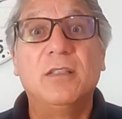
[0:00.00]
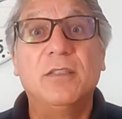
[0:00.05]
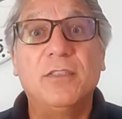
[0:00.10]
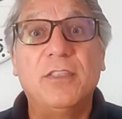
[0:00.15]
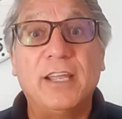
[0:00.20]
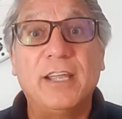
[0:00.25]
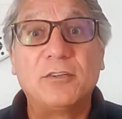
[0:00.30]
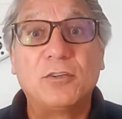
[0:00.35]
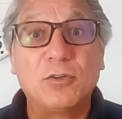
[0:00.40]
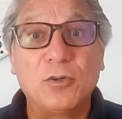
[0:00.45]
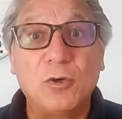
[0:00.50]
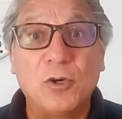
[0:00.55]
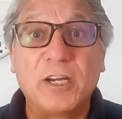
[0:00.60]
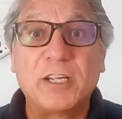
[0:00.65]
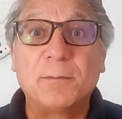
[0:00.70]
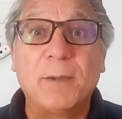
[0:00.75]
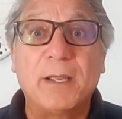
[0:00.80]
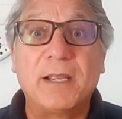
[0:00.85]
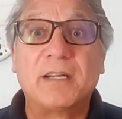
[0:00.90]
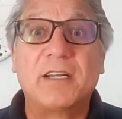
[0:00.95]
That's your
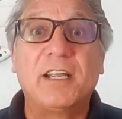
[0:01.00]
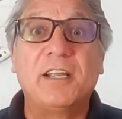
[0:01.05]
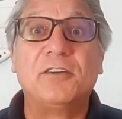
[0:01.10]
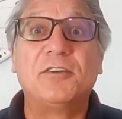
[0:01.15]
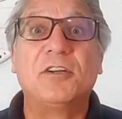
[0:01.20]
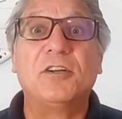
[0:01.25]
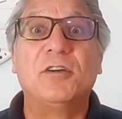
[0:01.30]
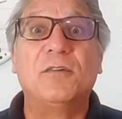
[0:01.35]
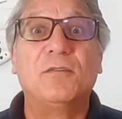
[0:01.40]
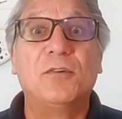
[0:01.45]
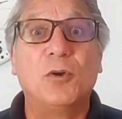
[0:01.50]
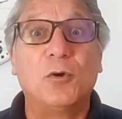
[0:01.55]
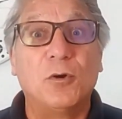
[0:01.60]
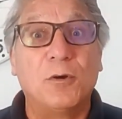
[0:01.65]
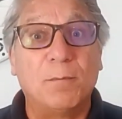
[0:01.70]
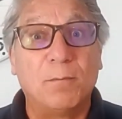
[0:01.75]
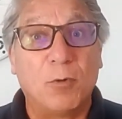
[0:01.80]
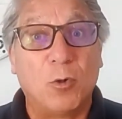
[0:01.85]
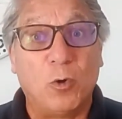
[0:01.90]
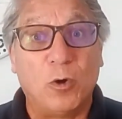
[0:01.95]
expectation of your
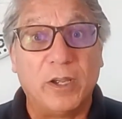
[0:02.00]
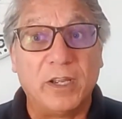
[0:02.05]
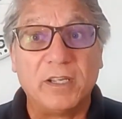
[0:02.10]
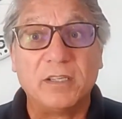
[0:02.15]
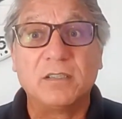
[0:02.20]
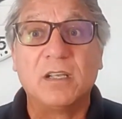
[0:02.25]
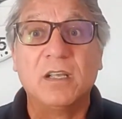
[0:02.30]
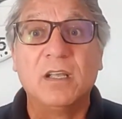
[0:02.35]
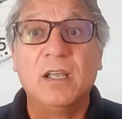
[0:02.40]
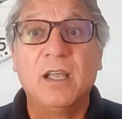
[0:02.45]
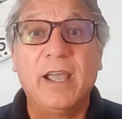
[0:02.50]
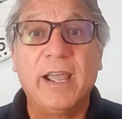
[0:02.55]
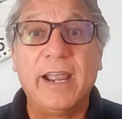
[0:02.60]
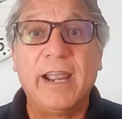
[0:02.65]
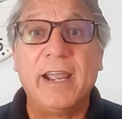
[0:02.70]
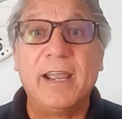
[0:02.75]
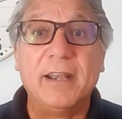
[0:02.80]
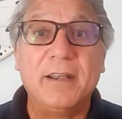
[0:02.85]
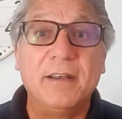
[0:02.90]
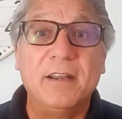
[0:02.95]
employees.
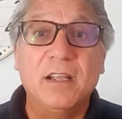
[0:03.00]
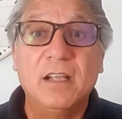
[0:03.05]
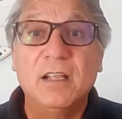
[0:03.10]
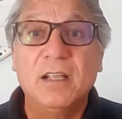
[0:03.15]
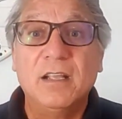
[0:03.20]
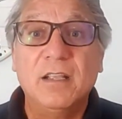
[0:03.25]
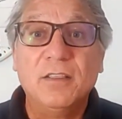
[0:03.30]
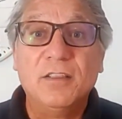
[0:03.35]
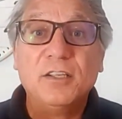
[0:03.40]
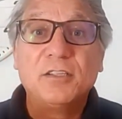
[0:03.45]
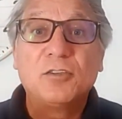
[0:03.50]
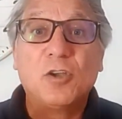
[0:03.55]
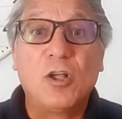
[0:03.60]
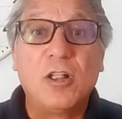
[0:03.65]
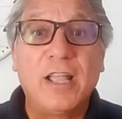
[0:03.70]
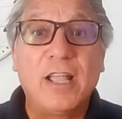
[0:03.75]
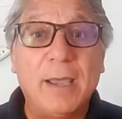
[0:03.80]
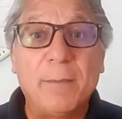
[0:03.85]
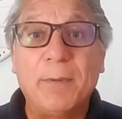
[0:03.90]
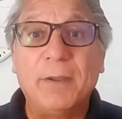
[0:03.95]
And this
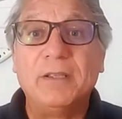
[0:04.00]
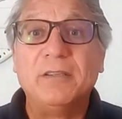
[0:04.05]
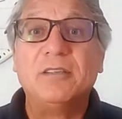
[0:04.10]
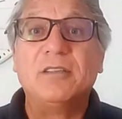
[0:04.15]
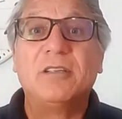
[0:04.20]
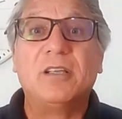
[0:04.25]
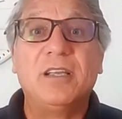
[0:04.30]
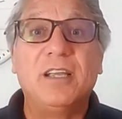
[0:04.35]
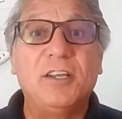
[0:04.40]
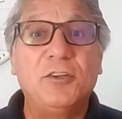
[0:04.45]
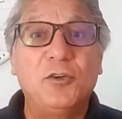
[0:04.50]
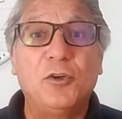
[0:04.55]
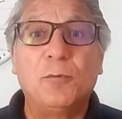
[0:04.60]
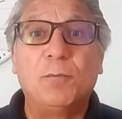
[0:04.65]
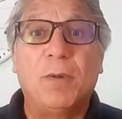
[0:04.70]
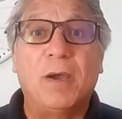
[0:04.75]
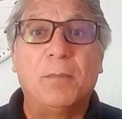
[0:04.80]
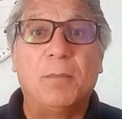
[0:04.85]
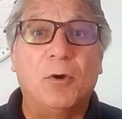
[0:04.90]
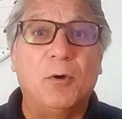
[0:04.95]
all happens in your
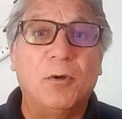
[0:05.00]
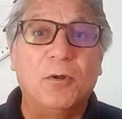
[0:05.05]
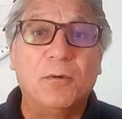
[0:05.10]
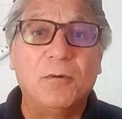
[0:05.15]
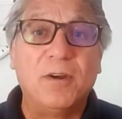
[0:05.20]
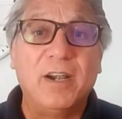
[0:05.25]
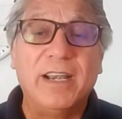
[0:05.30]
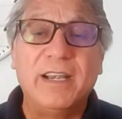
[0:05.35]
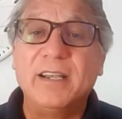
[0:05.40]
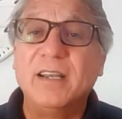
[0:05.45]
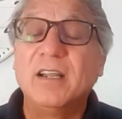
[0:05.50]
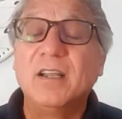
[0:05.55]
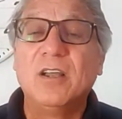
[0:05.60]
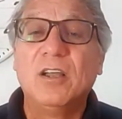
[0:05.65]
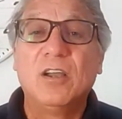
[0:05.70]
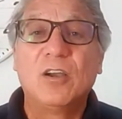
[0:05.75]
bubble, right?